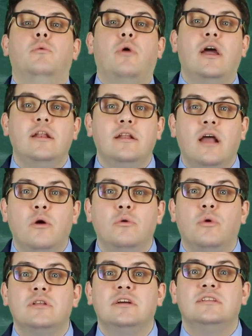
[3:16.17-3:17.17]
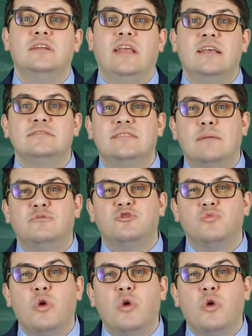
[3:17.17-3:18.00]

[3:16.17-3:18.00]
write down what are the next steps,